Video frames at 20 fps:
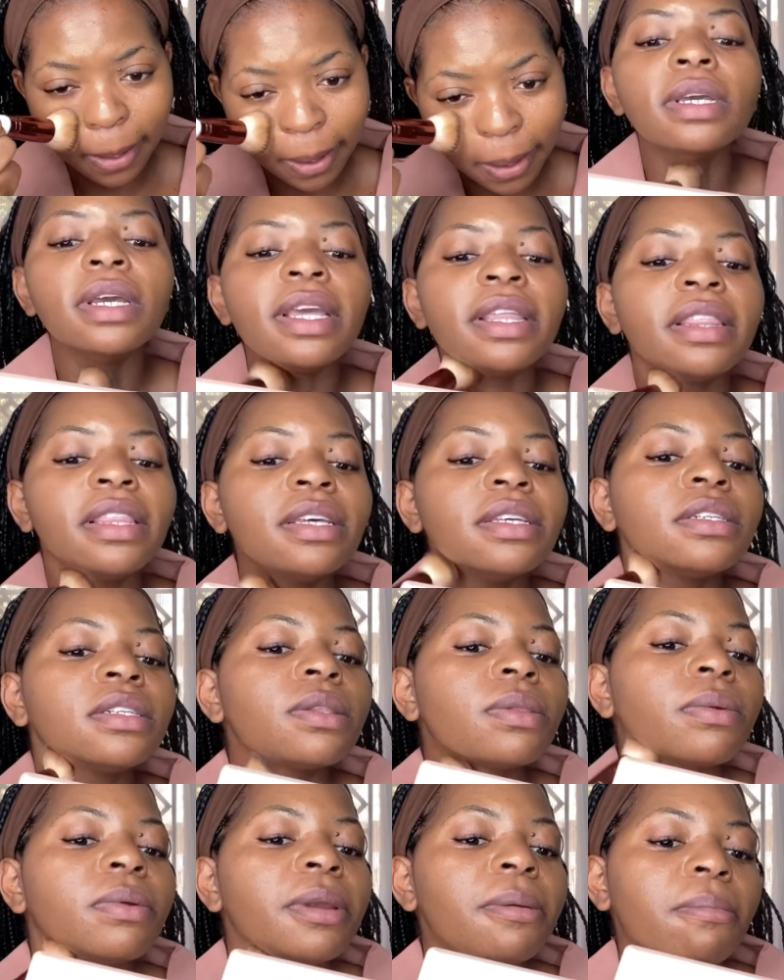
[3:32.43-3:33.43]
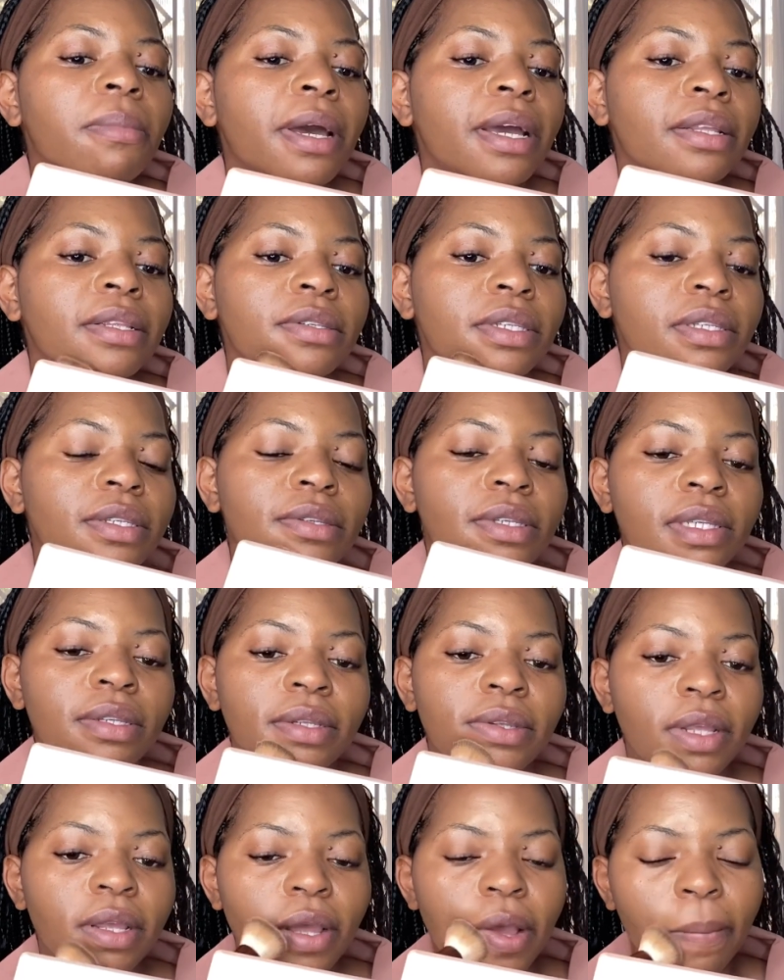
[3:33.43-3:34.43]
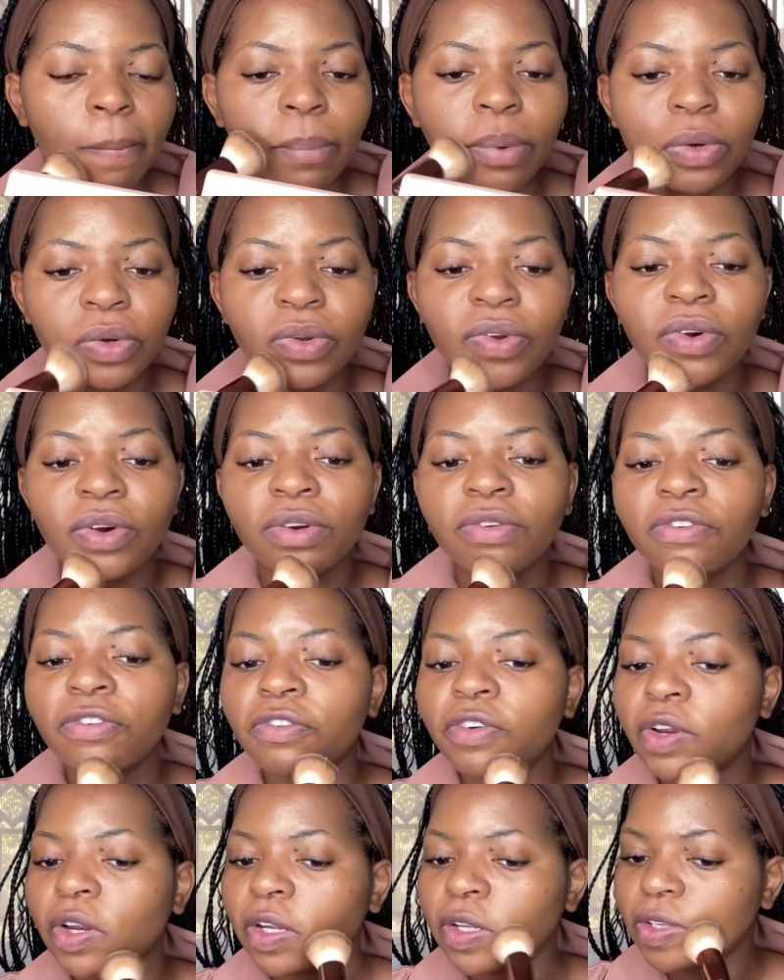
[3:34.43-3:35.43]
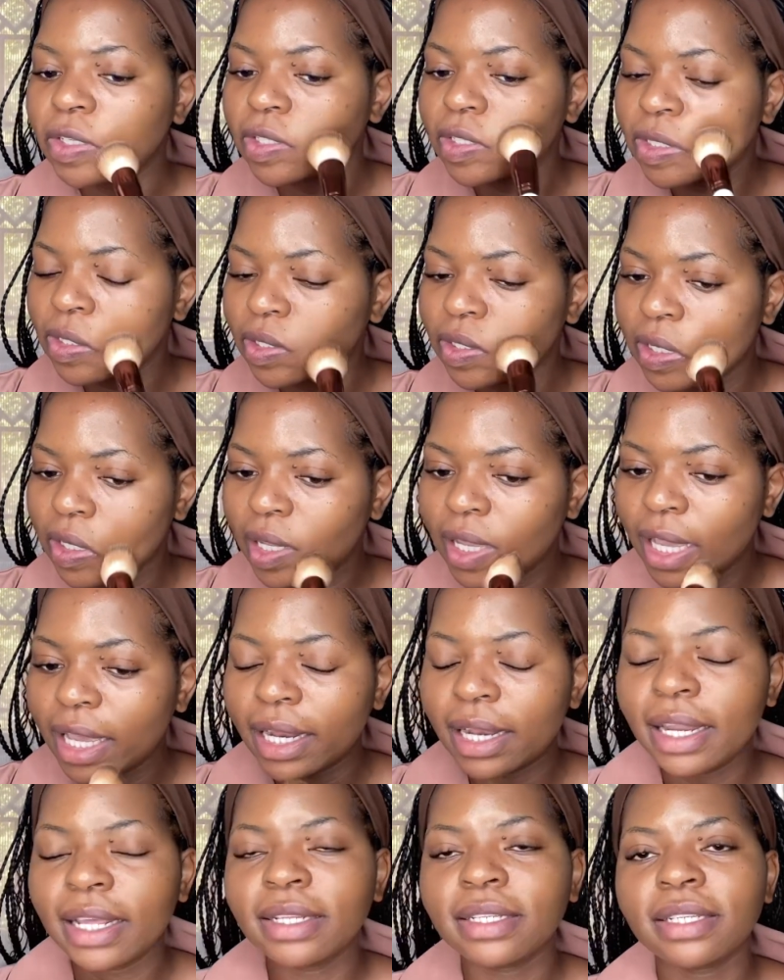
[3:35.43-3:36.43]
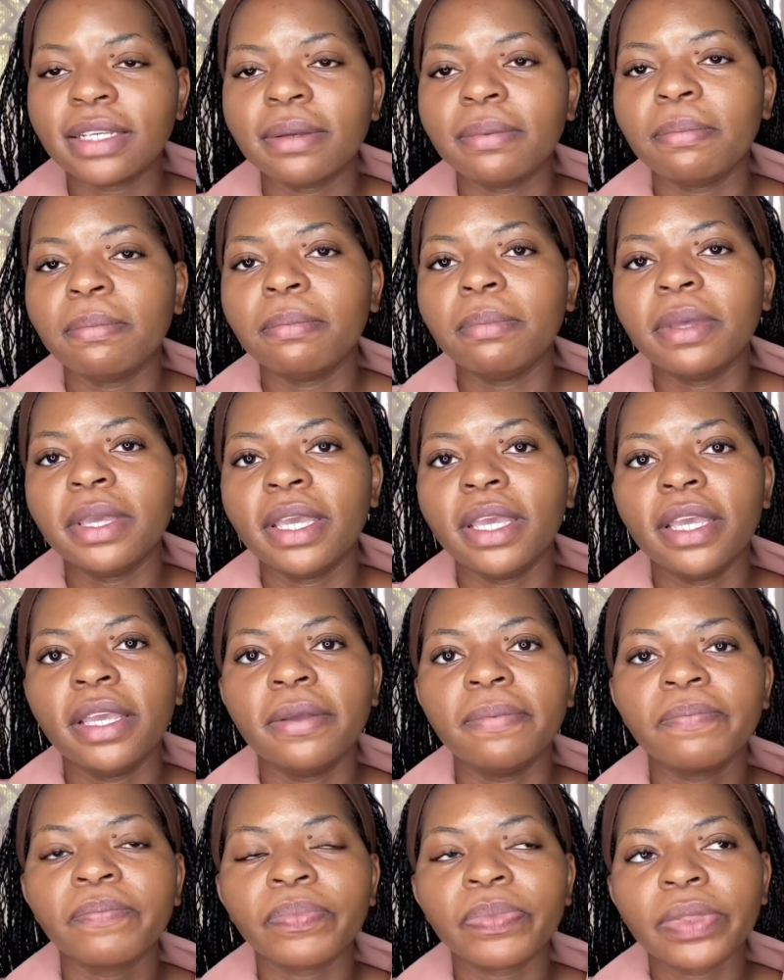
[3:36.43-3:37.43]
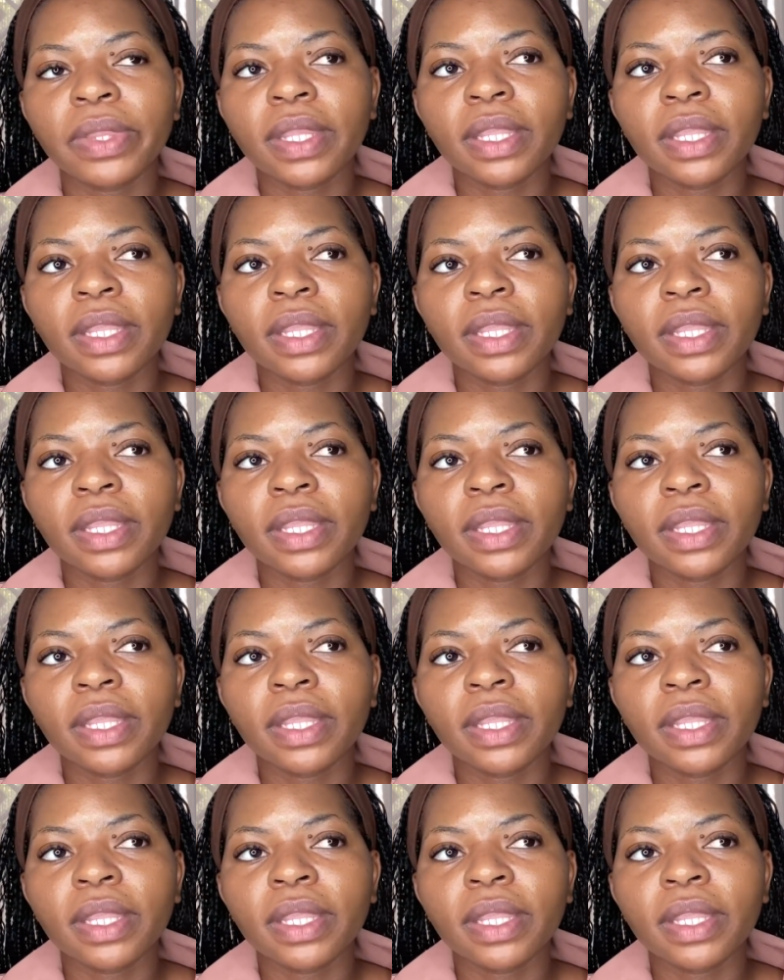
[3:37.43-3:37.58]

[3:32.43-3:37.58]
In these 3 months, put God first and let him be